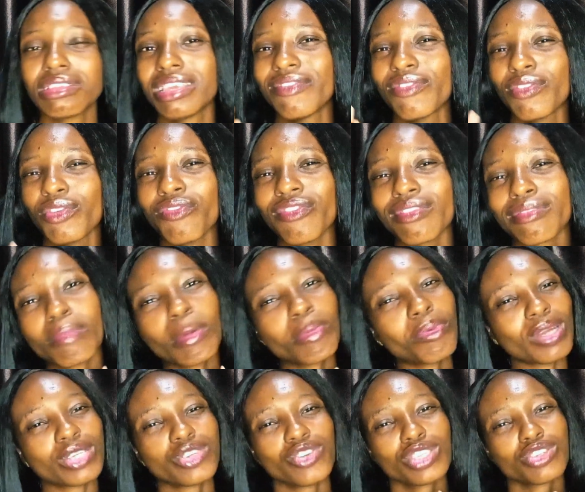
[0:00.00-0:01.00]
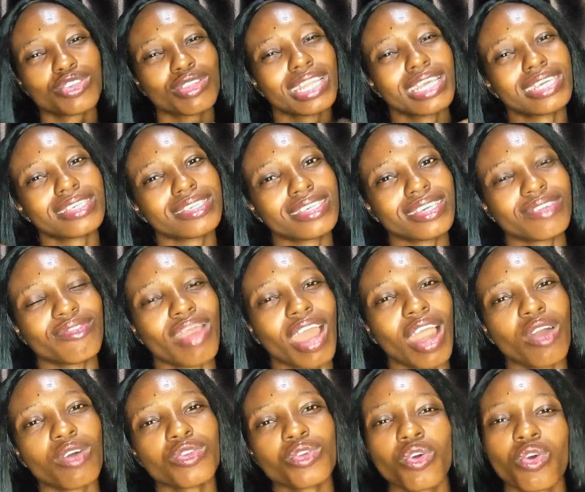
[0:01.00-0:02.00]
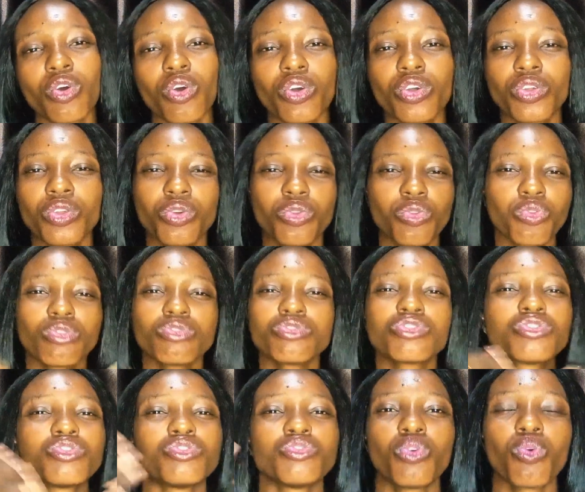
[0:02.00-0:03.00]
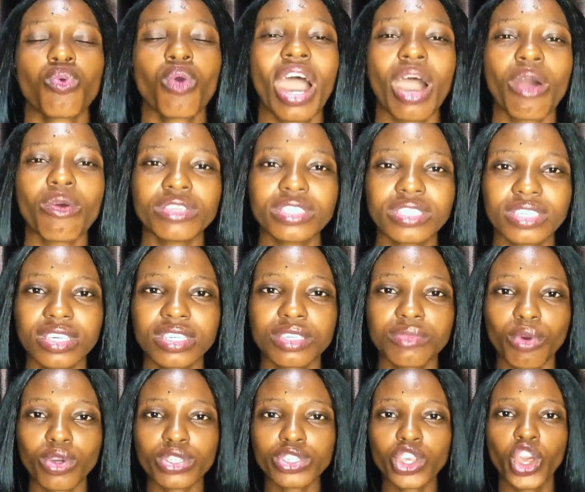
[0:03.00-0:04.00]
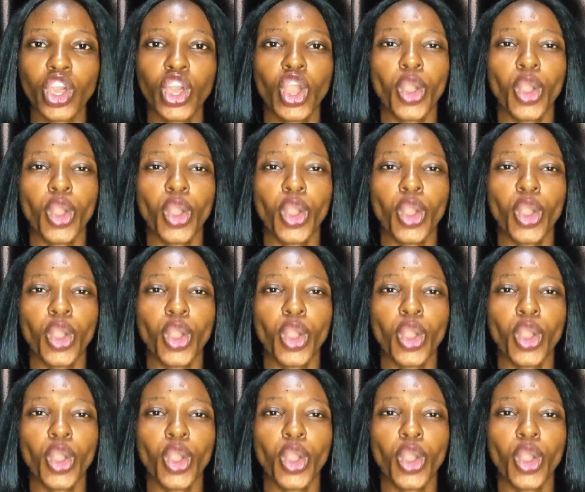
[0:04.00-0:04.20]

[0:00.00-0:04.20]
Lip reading: even maybe you're trying to lazy around or you don't know how it is, but